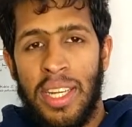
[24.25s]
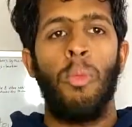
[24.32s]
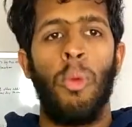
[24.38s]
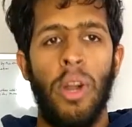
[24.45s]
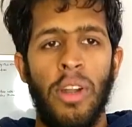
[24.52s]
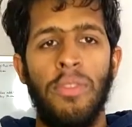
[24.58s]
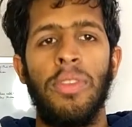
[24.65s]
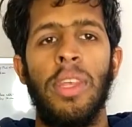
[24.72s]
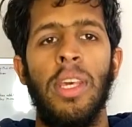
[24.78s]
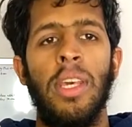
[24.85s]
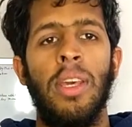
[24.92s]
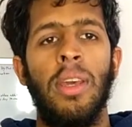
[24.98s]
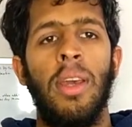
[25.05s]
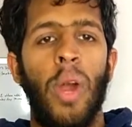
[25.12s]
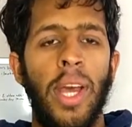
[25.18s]
One of
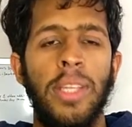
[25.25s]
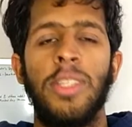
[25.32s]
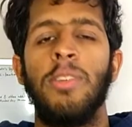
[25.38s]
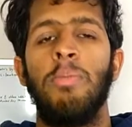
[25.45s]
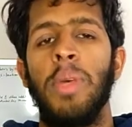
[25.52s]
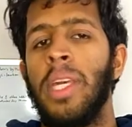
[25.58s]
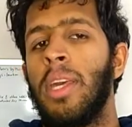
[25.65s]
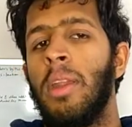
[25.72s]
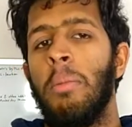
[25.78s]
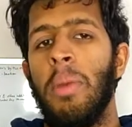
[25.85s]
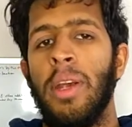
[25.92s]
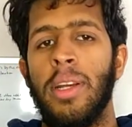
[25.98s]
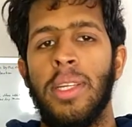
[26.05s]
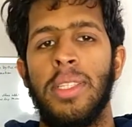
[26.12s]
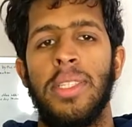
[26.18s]
the rights of being an
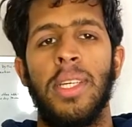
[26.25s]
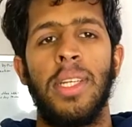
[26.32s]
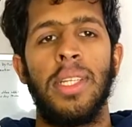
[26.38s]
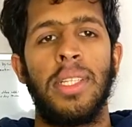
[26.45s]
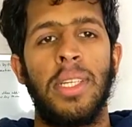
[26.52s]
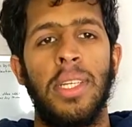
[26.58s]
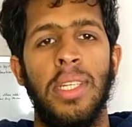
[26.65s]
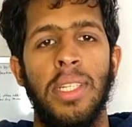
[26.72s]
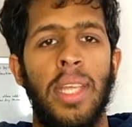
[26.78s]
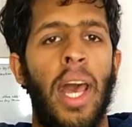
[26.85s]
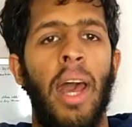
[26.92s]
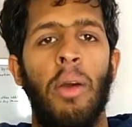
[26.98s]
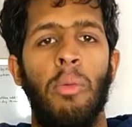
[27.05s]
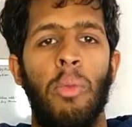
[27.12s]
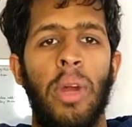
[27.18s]
American citizen is
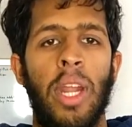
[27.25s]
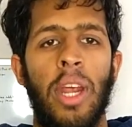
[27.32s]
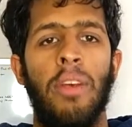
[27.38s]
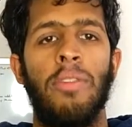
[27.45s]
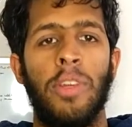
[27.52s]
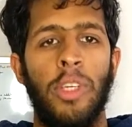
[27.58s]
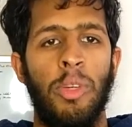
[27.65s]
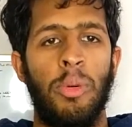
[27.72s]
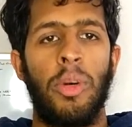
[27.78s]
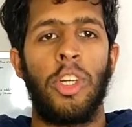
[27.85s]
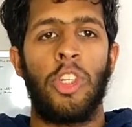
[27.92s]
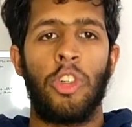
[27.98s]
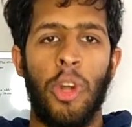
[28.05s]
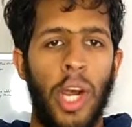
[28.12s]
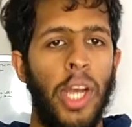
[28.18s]
that whenever you are
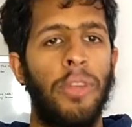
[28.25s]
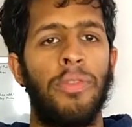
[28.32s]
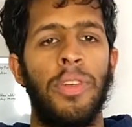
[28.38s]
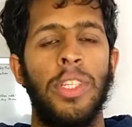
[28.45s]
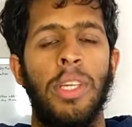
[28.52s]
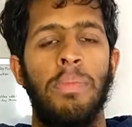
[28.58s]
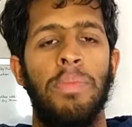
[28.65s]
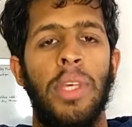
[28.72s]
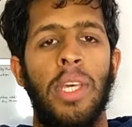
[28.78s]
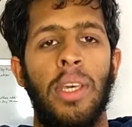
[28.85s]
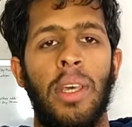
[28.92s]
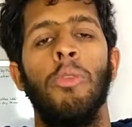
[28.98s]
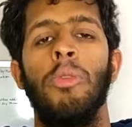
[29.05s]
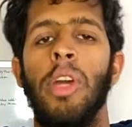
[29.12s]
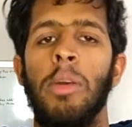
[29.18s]
tried for something,
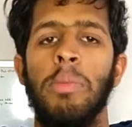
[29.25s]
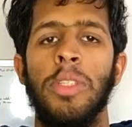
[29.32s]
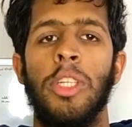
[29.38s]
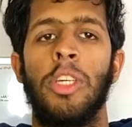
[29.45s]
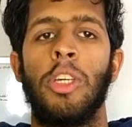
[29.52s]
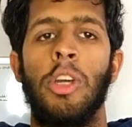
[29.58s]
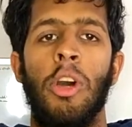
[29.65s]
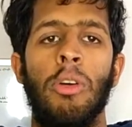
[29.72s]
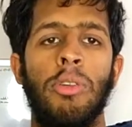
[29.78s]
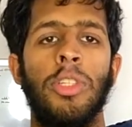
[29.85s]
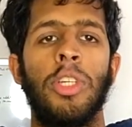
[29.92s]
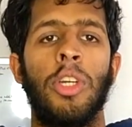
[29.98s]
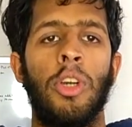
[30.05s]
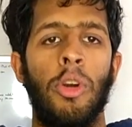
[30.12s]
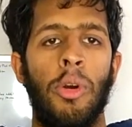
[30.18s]
you are able to go
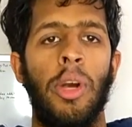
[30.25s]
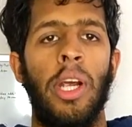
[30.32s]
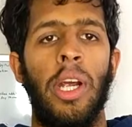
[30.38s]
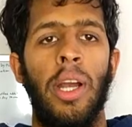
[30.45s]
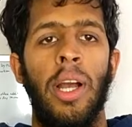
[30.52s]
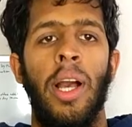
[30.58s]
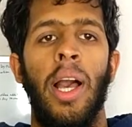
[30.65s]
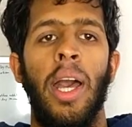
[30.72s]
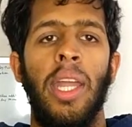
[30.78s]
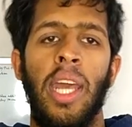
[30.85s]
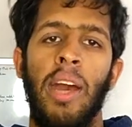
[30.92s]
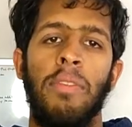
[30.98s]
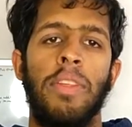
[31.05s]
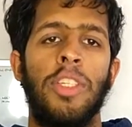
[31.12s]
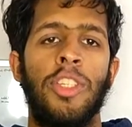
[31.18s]
to court and
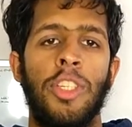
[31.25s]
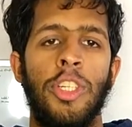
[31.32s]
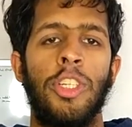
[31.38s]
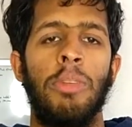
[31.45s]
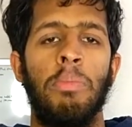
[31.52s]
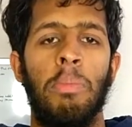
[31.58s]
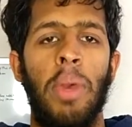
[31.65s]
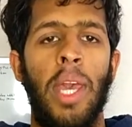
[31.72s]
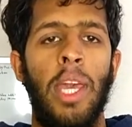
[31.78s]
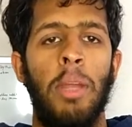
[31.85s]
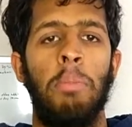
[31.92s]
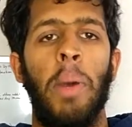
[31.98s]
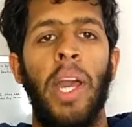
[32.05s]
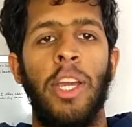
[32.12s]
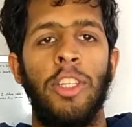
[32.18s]
have a decision
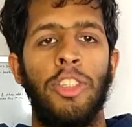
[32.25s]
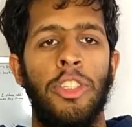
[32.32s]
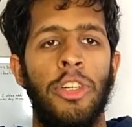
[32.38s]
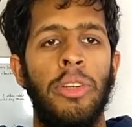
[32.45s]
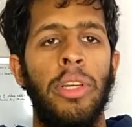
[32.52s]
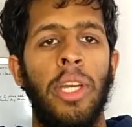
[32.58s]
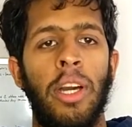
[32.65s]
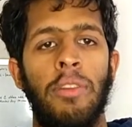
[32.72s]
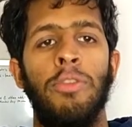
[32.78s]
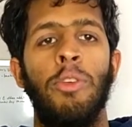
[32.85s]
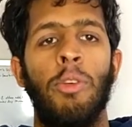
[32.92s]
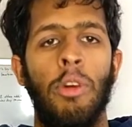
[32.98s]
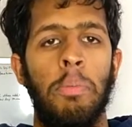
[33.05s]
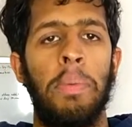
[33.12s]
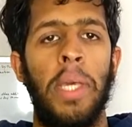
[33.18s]
made by a jury of
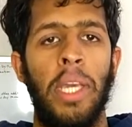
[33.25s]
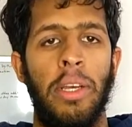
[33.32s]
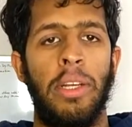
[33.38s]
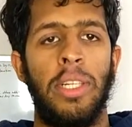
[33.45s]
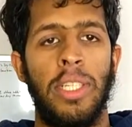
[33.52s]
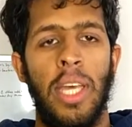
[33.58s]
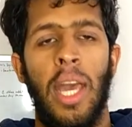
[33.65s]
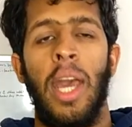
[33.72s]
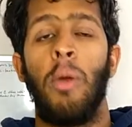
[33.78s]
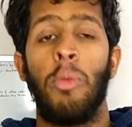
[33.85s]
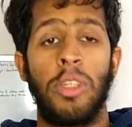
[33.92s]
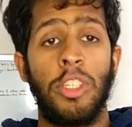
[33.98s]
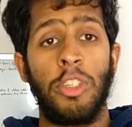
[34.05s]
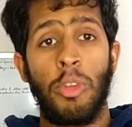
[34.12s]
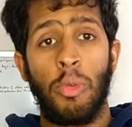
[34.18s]
your peers,
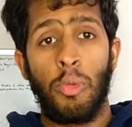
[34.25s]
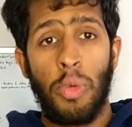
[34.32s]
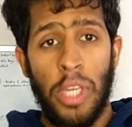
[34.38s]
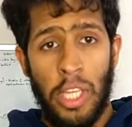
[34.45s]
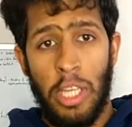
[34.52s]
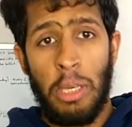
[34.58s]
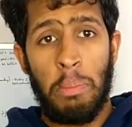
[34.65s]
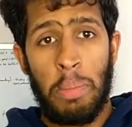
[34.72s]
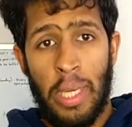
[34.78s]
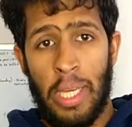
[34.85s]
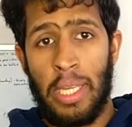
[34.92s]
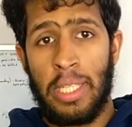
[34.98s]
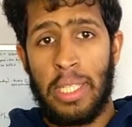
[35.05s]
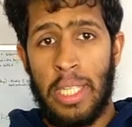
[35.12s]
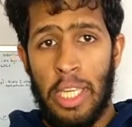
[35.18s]
which is a really
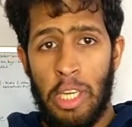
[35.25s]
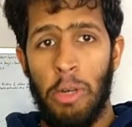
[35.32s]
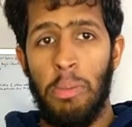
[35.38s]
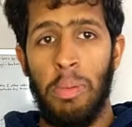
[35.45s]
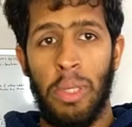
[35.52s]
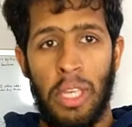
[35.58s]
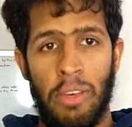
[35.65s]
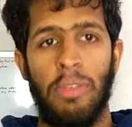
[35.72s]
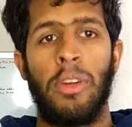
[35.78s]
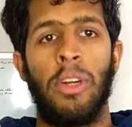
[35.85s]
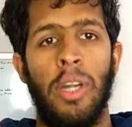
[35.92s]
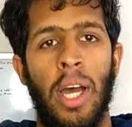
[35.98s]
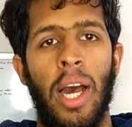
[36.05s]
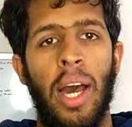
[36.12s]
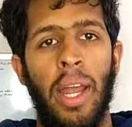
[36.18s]
big deal, believe it or
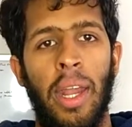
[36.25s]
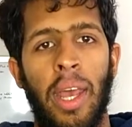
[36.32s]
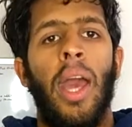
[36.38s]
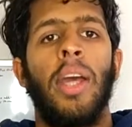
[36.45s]
not.